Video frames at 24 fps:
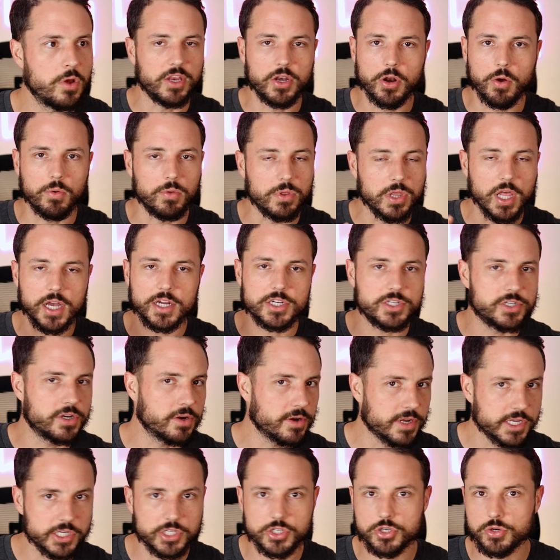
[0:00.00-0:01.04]

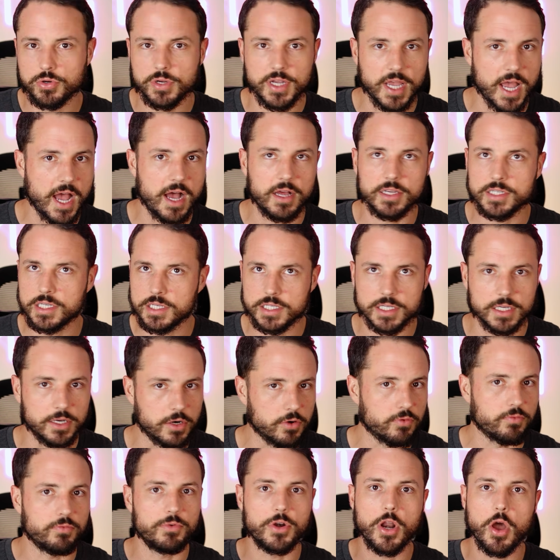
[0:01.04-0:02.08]
luxurious tree houses in
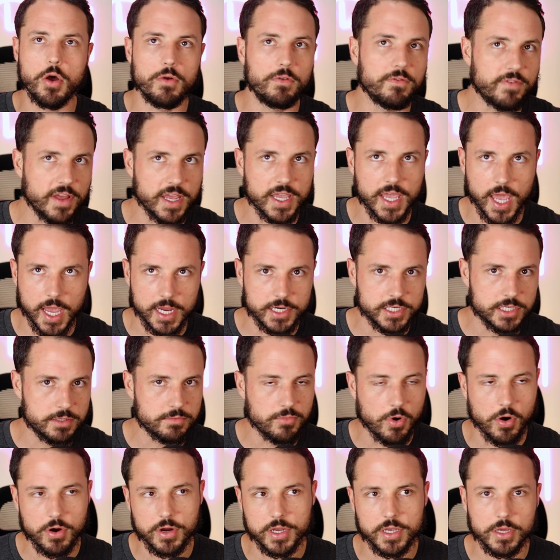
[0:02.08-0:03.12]
a known vacation
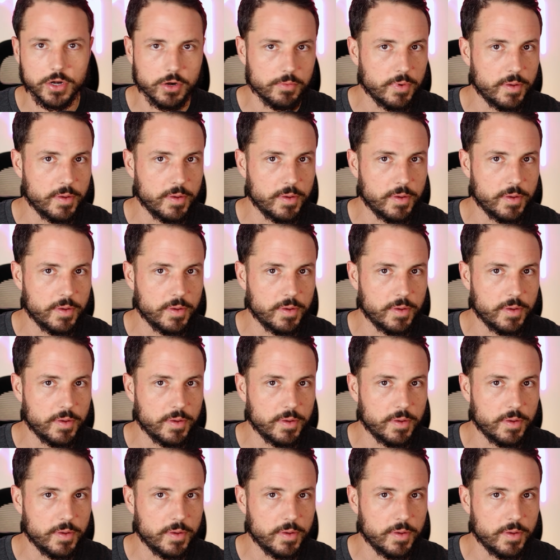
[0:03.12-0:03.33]
market,